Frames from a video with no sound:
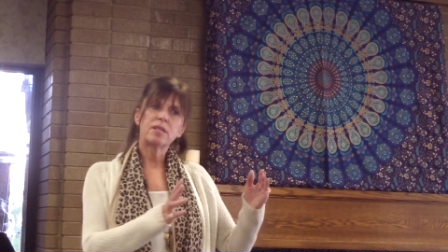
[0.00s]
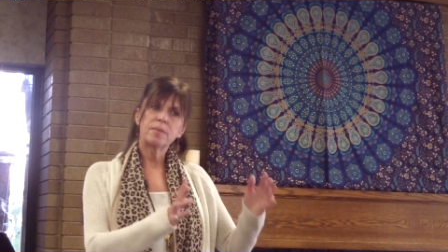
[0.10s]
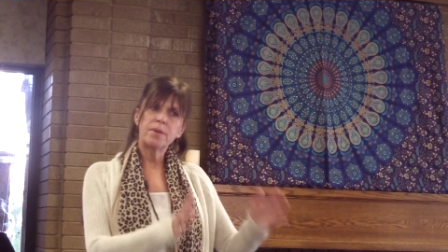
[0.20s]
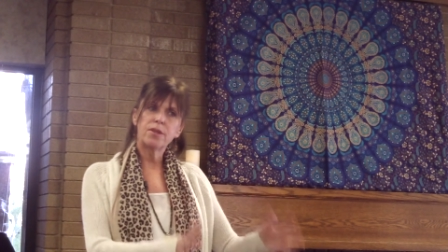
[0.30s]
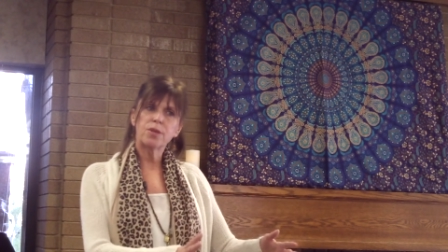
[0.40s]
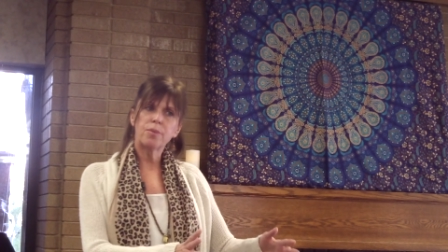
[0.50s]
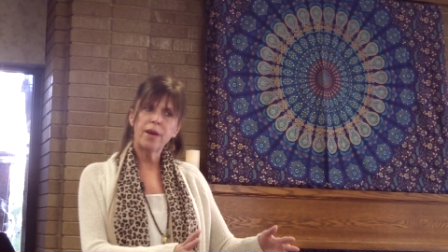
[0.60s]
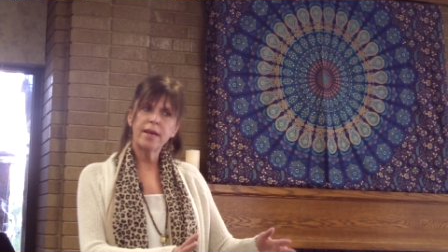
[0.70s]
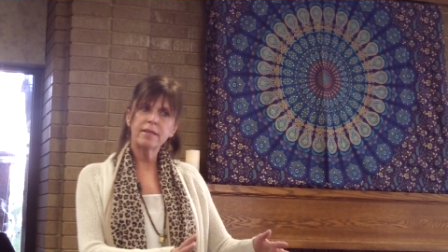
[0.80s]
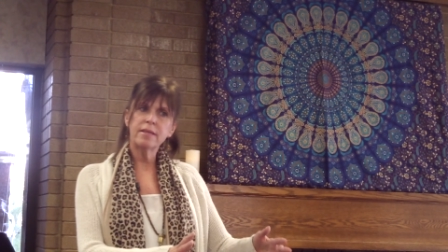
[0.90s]
spiritual
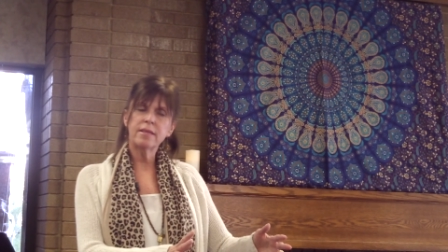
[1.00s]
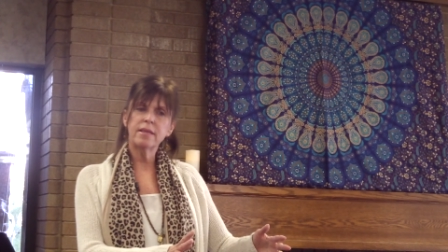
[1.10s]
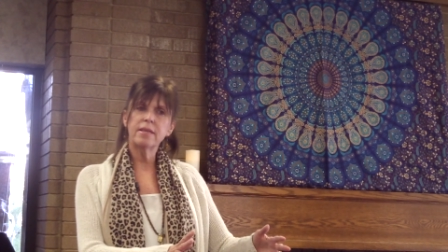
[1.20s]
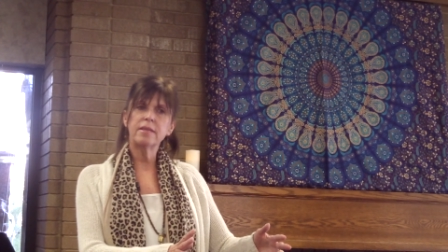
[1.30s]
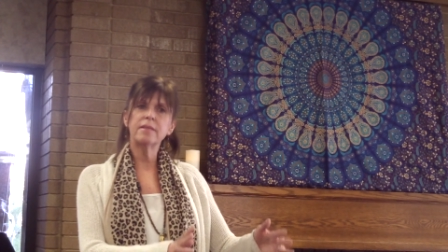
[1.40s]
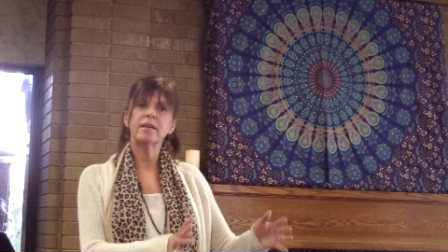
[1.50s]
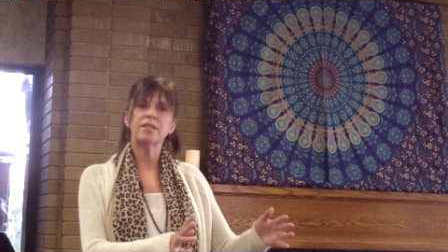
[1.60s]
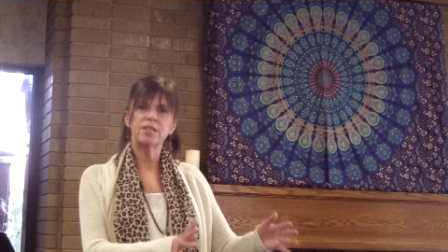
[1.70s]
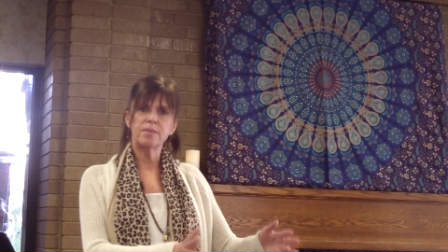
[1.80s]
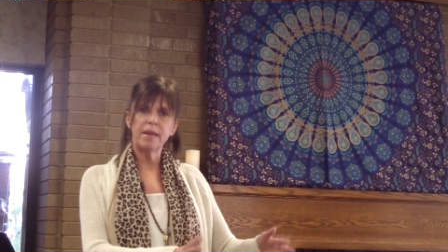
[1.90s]
practices
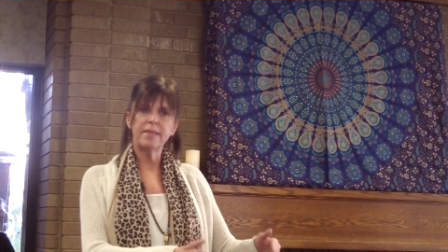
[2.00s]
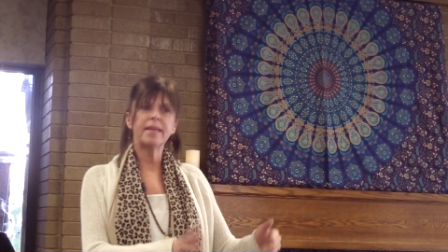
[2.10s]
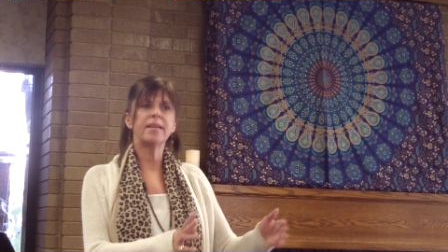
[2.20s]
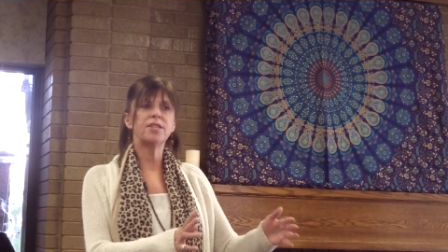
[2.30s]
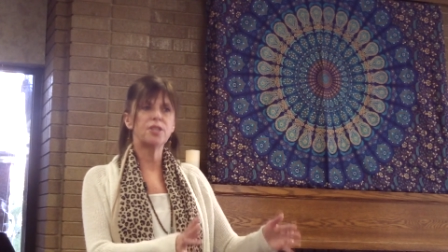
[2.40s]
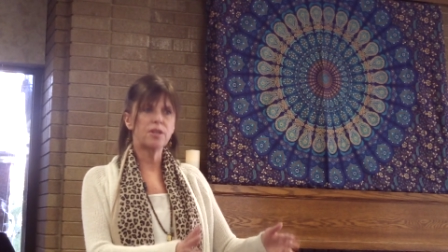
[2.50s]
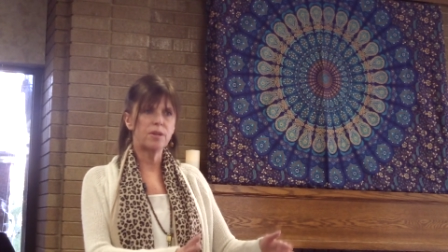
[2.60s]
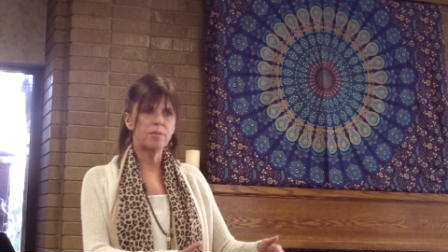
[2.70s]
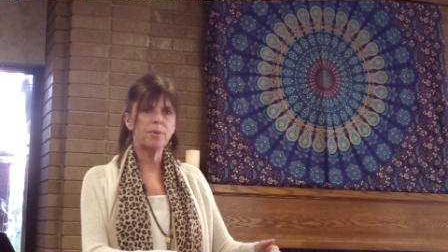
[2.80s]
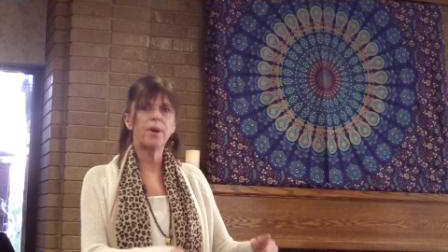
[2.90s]
such as meditation
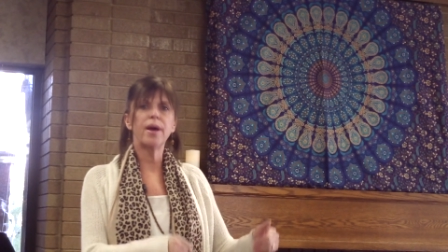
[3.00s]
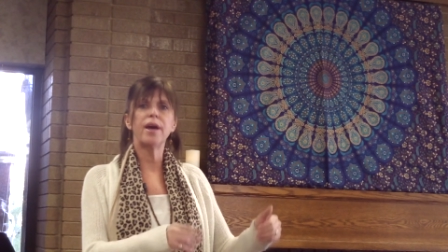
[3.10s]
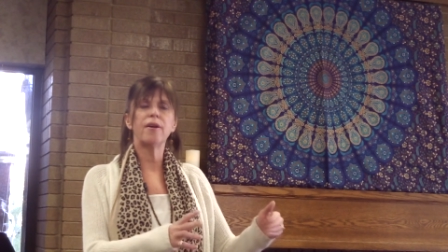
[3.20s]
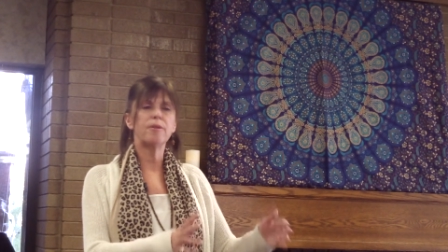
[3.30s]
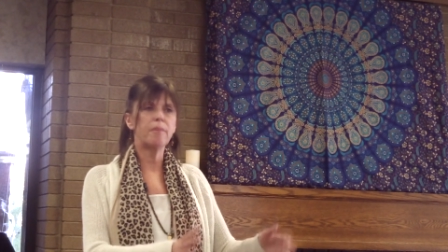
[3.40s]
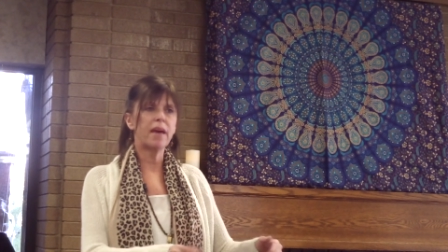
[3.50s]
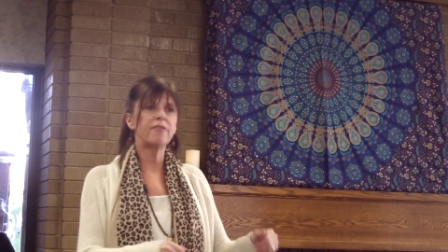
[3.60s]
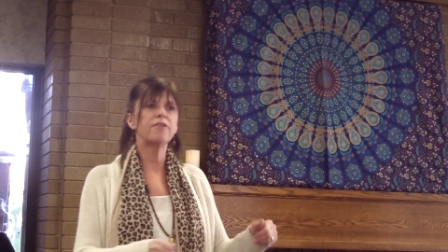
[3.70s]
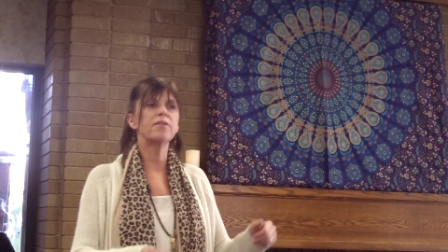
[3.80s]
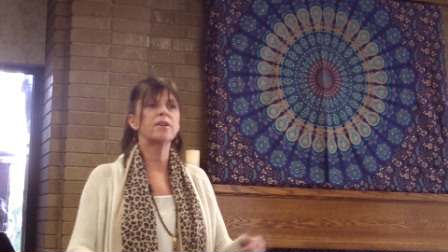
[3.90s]
and prayer and
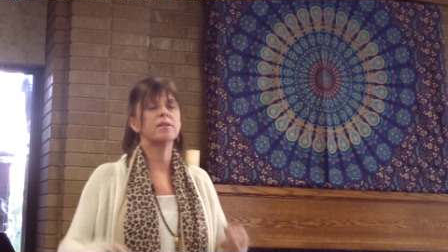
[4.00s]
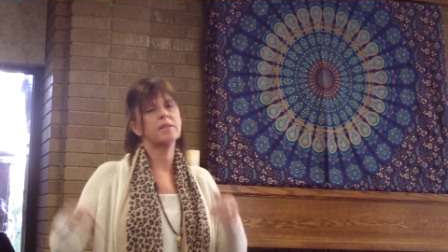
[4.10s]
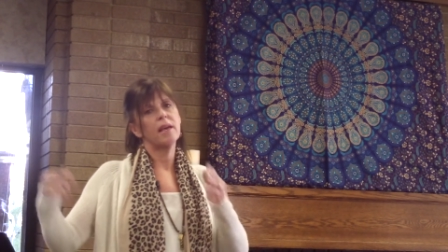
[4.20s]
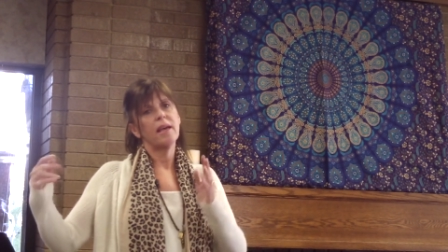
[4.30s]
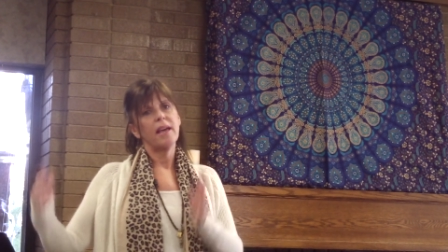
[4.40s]
mindfulness